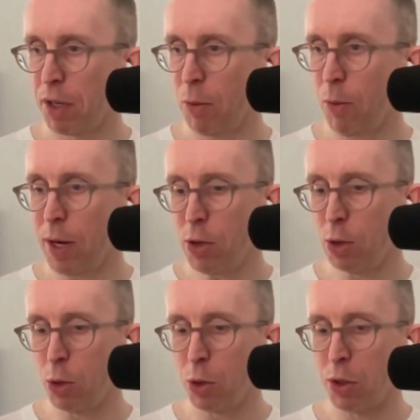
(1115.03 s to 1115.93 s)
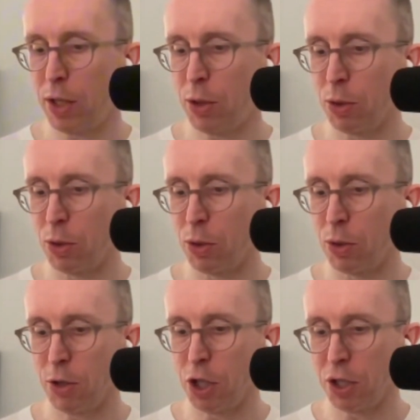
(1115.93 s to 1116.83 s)
when you're
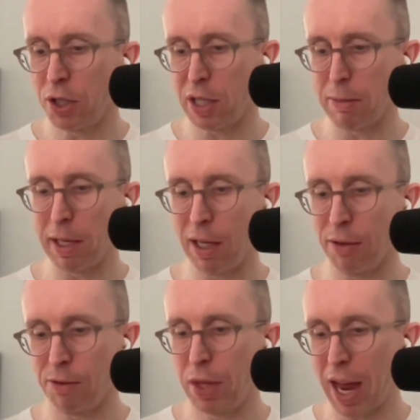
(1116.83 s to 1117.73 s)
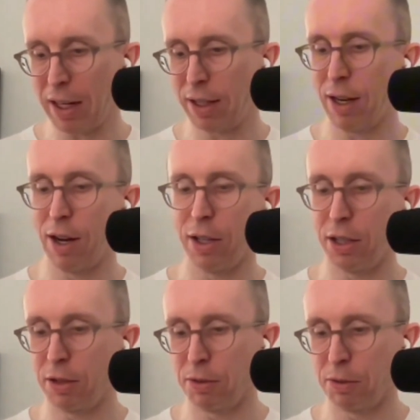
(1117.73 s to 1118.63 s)
just in the middle of that kind
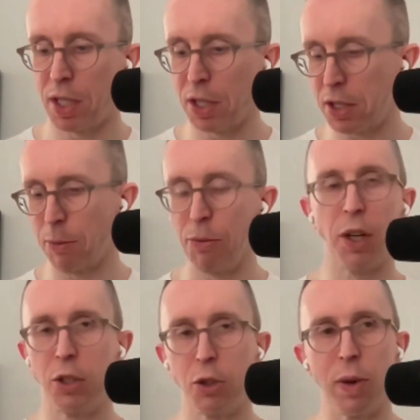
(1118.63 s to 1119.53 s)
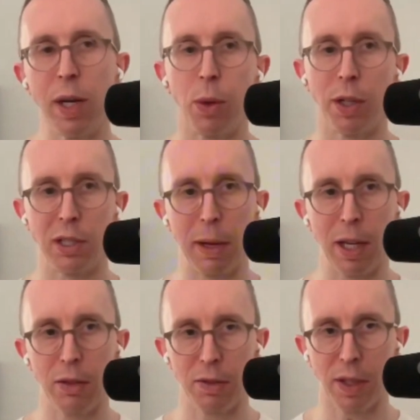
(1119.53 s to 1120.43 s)
of discomfort, you just really want it to be
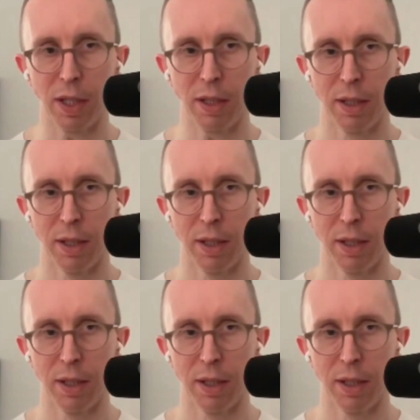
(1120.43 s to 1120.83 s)
over.